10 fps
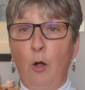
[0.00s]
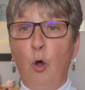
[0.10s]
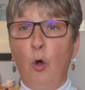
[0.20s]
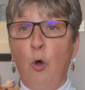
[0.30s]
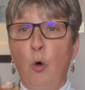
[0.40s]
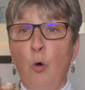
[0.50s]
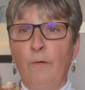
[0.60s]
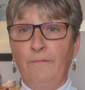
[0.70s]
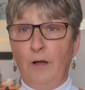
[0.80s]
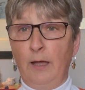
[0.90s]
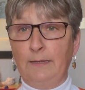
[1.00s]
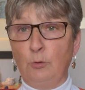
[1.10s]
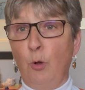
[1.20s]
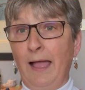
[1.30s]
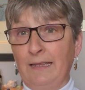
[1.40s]
or find
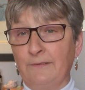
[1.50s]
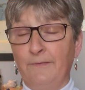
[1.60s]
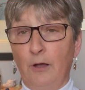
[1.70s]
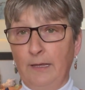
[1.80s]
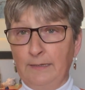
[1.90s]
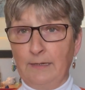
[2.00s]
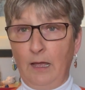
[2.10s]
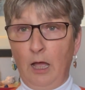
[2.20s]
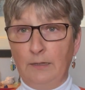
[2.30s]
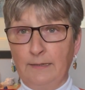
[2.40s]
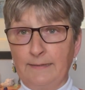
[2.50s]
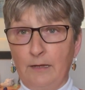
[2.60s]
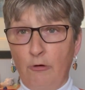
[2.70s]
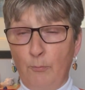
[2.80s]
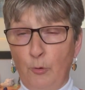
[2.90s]

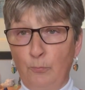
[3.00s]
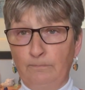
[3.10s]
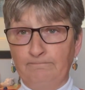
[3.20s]
undesirable.